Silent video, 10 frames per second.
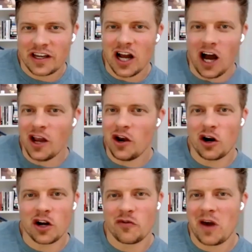an
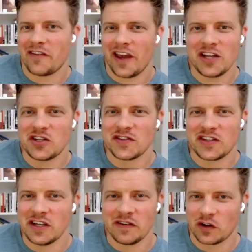unheard of amount of
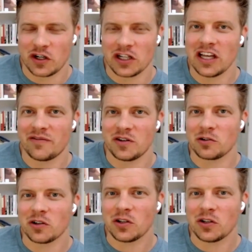agency for an 11-year-old.